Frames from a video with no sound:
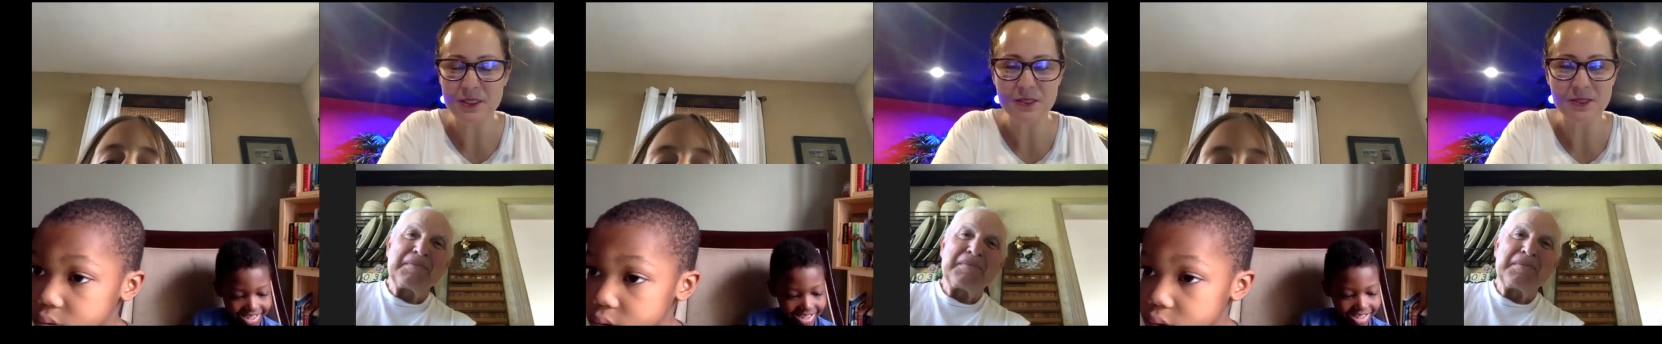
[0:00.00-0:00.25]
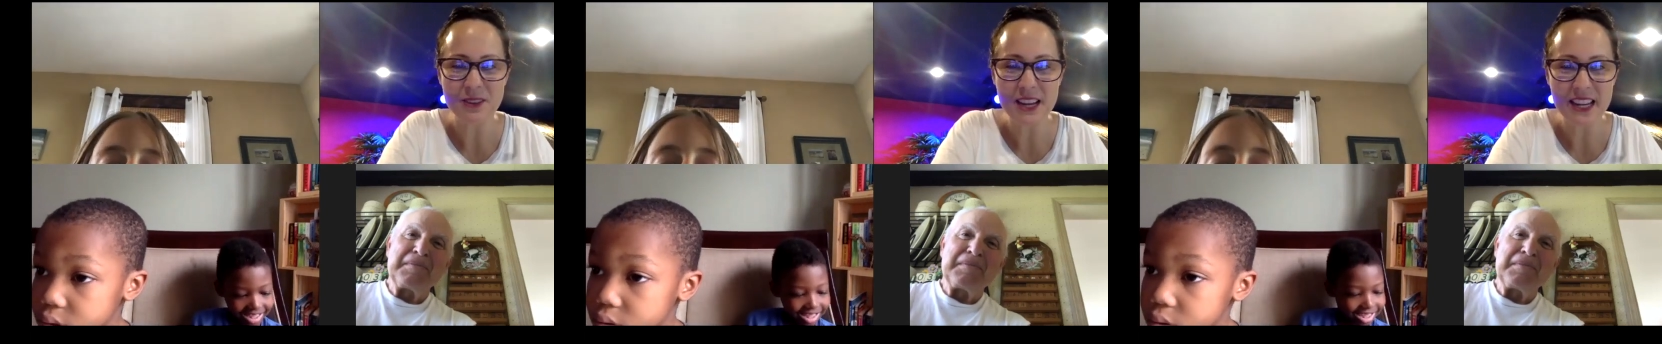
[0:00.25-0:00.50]

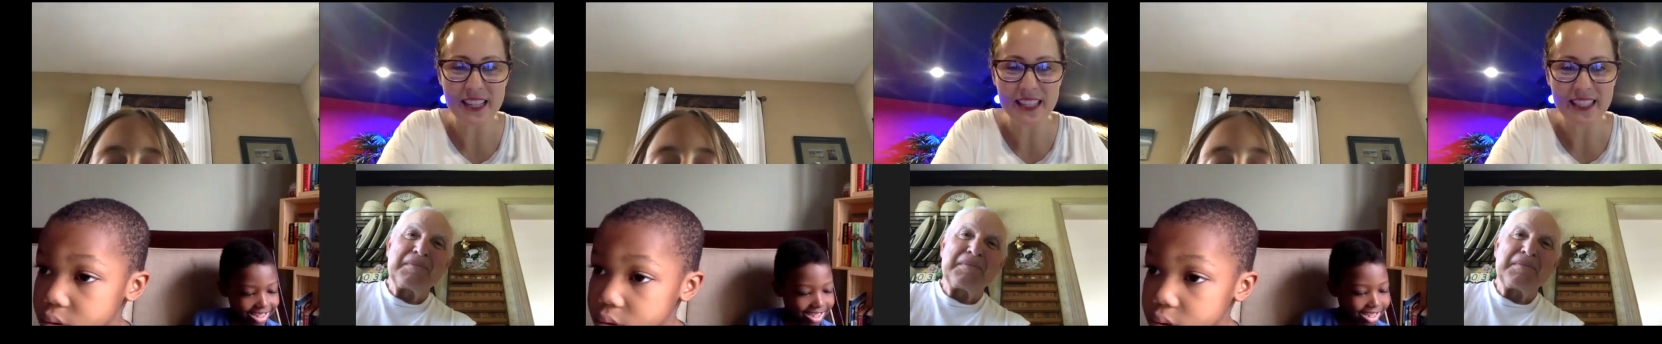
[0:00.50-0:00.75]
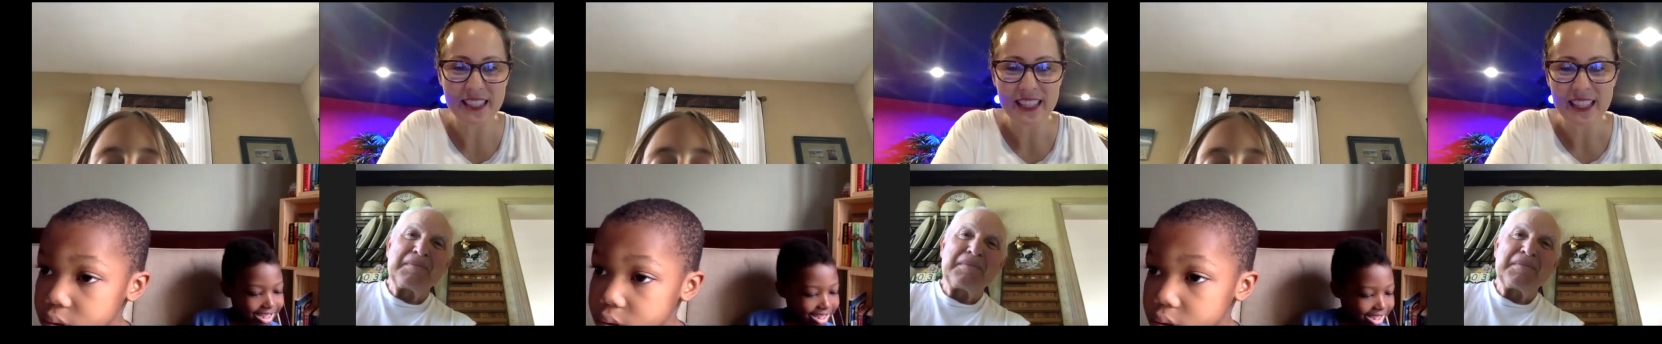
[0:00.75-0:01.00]
Speaker 1: great.
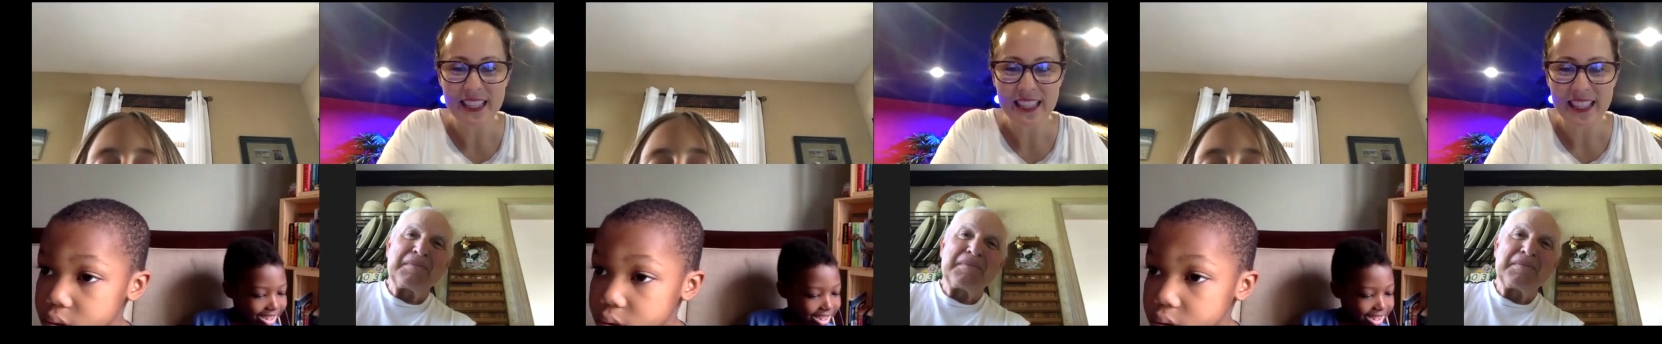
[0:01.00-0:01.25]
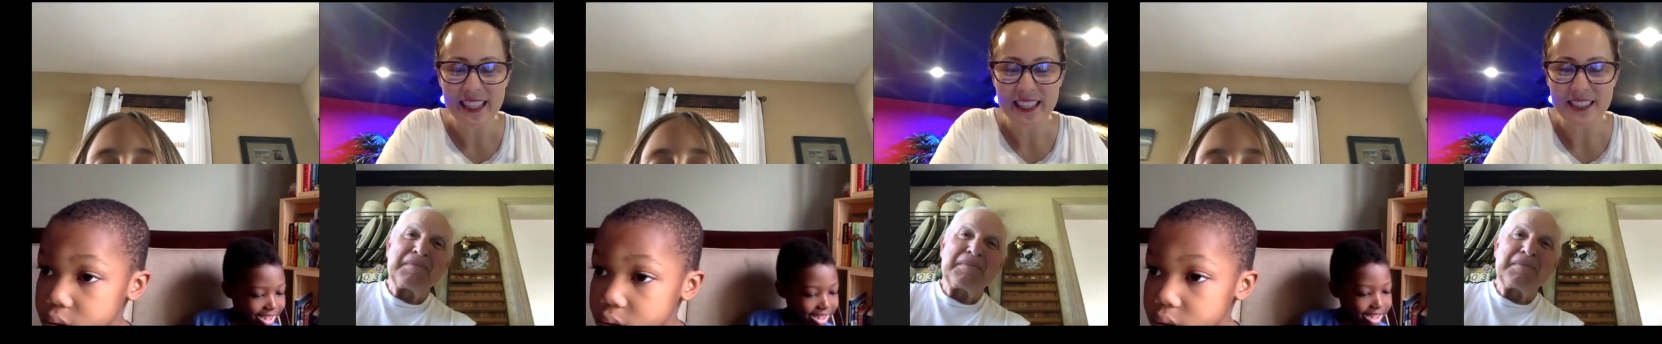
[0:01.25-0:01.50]

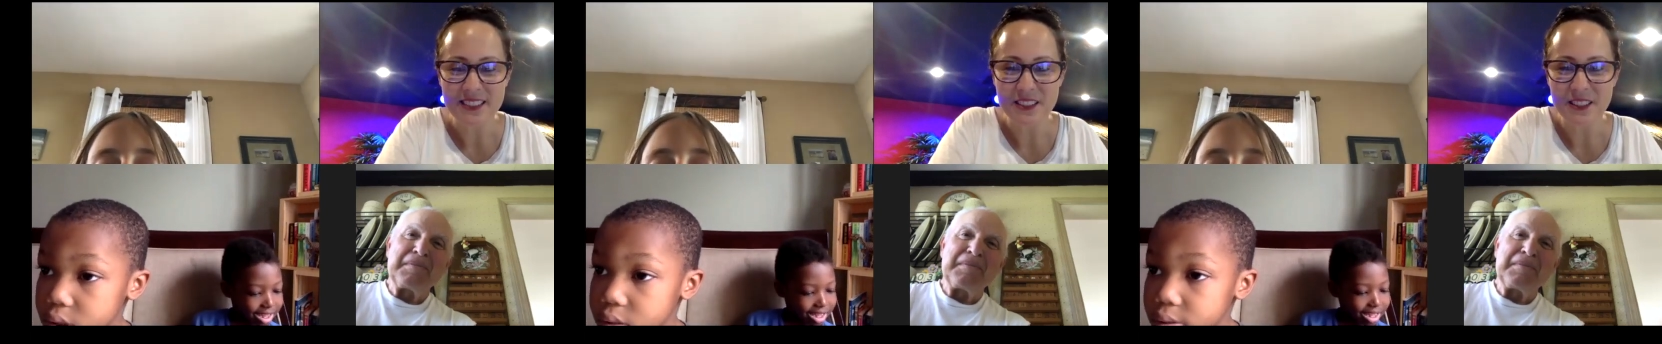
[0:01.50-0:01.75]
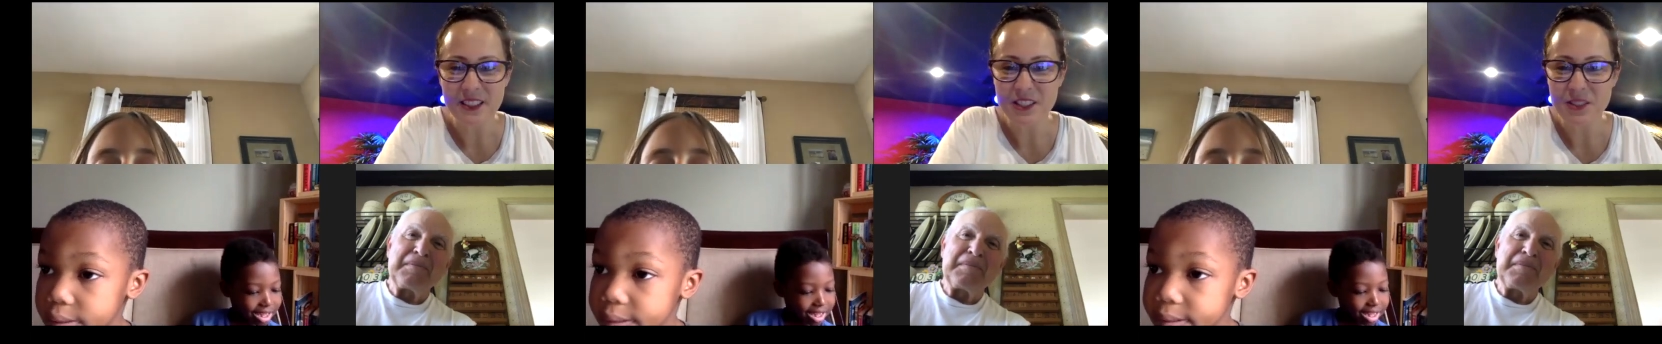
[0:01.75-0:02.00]
That's a
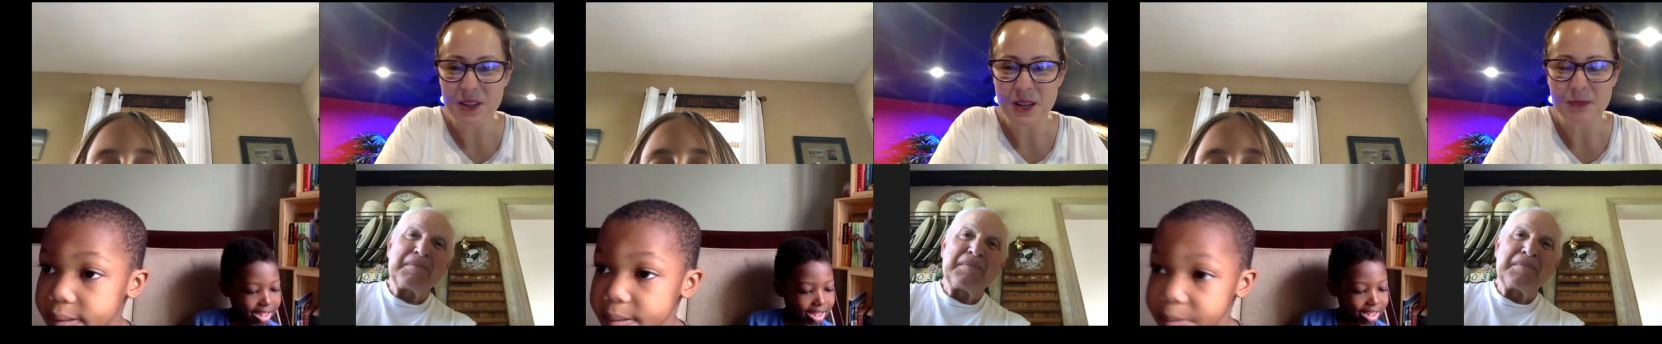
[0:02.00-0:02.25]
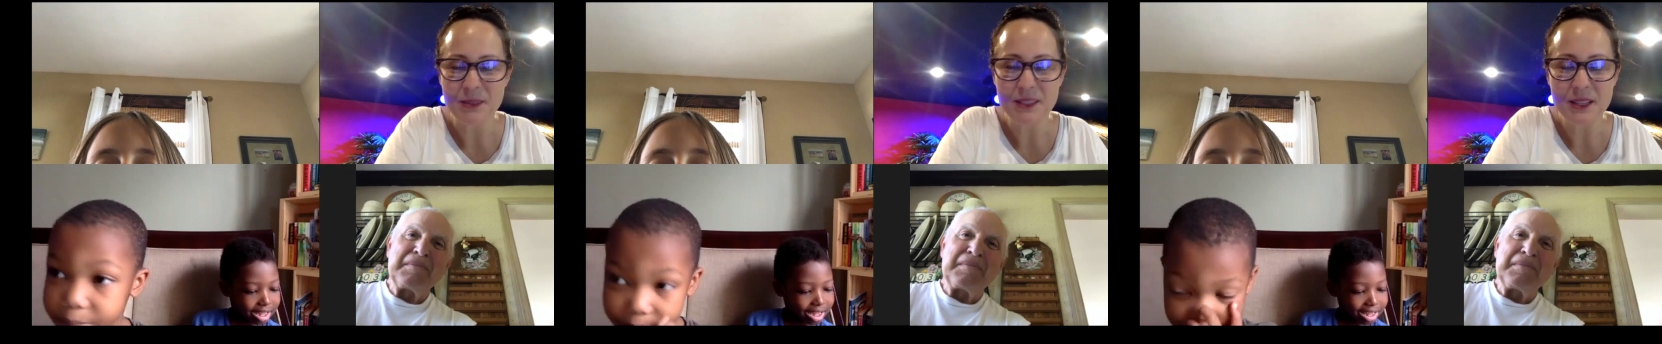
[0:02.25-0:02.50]
good
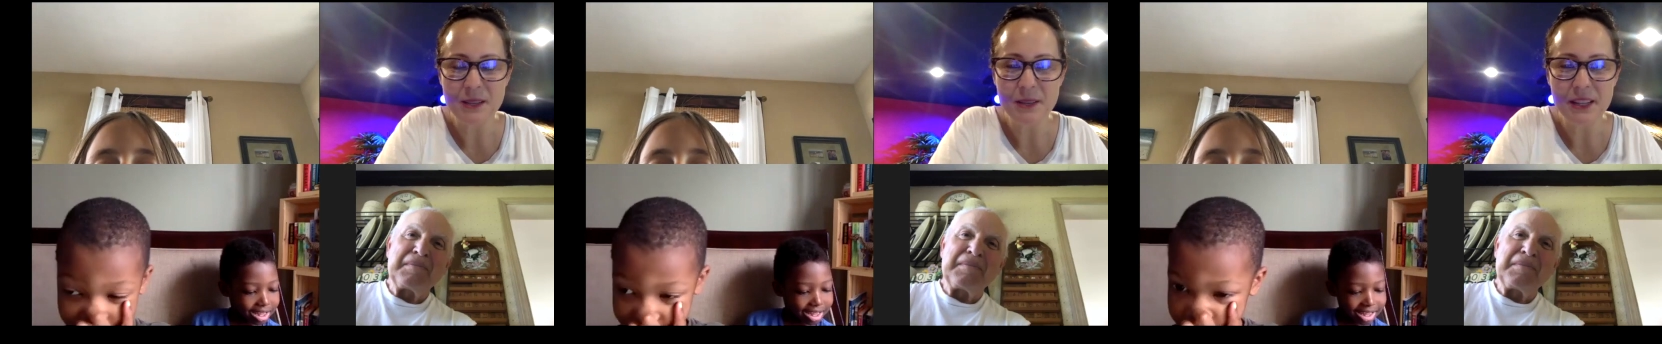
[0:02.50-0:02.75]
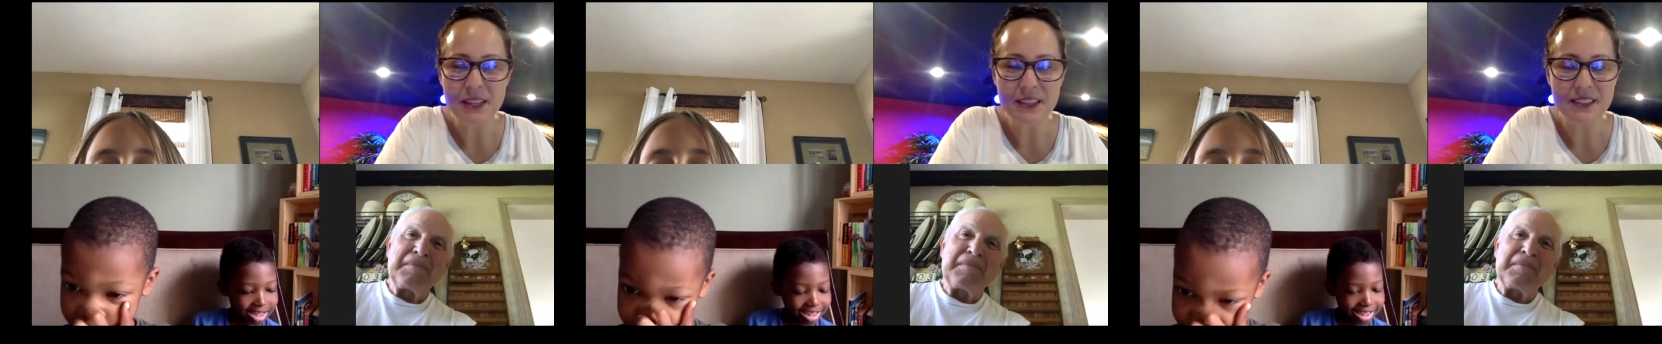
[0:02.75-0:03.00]
dream. Does anybody else